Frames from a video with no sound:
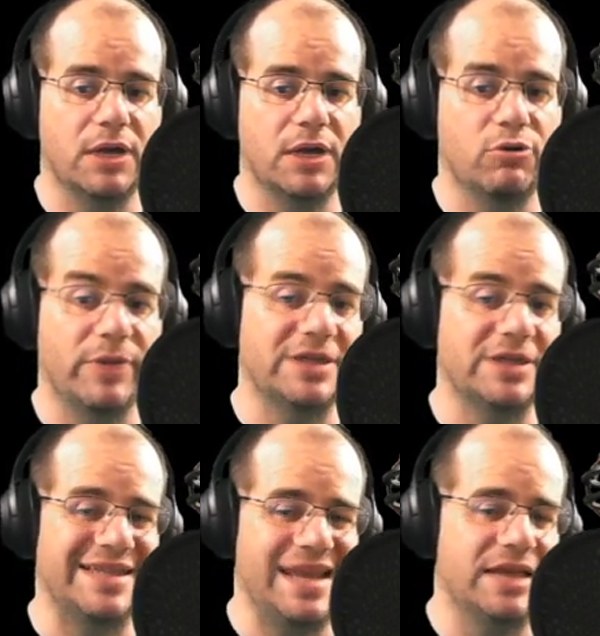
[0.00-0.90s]
or it matters
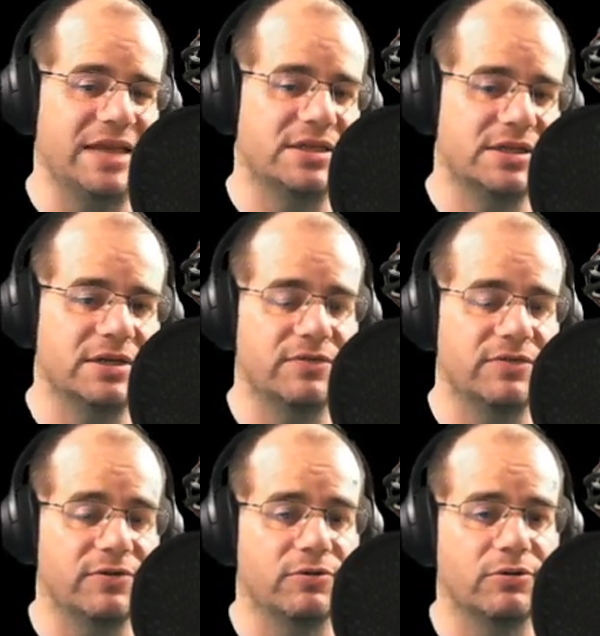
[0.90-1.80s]
less if
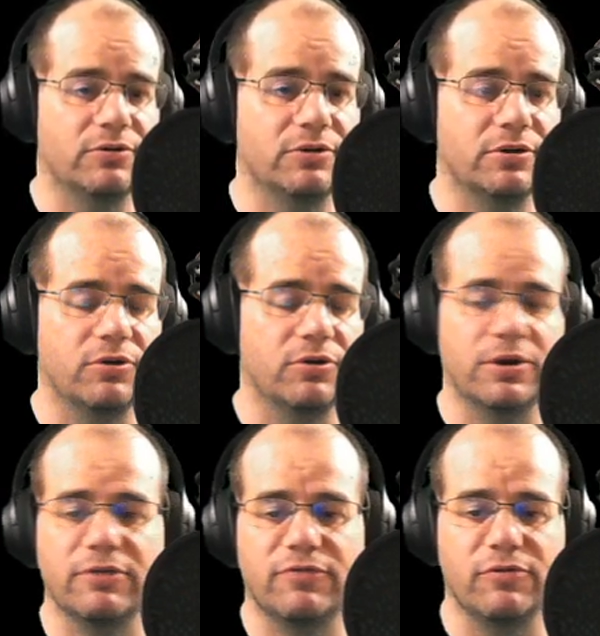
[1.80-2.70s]
you're not
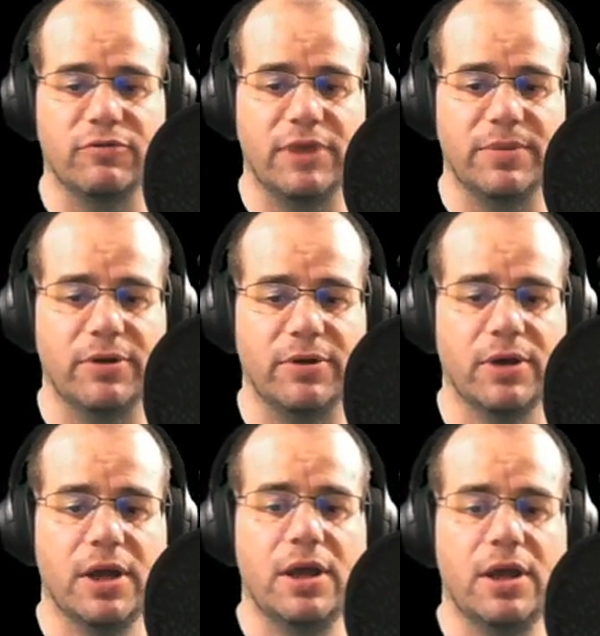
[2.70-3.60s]
going full rainbow,
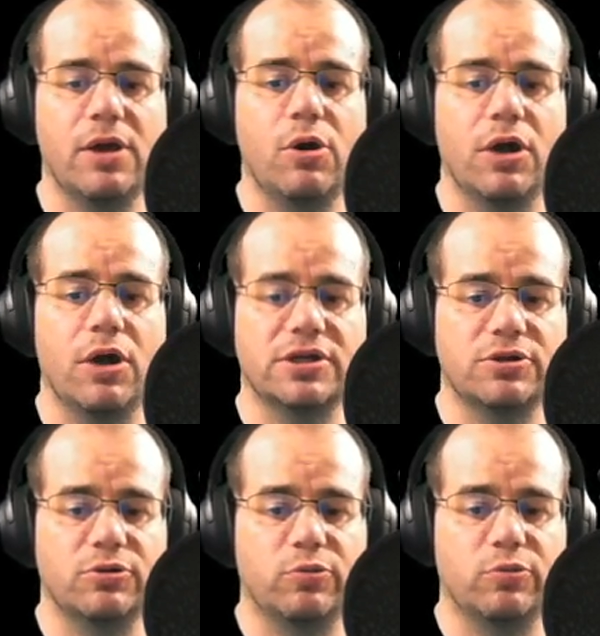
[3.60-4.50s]
as
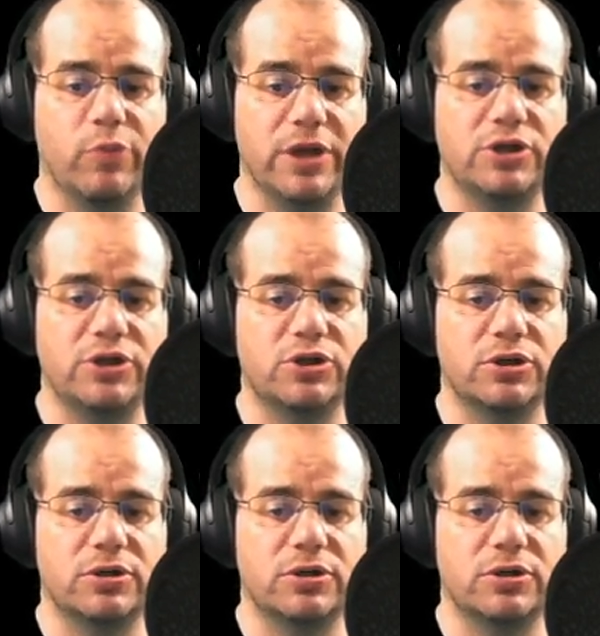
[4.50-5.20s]
to which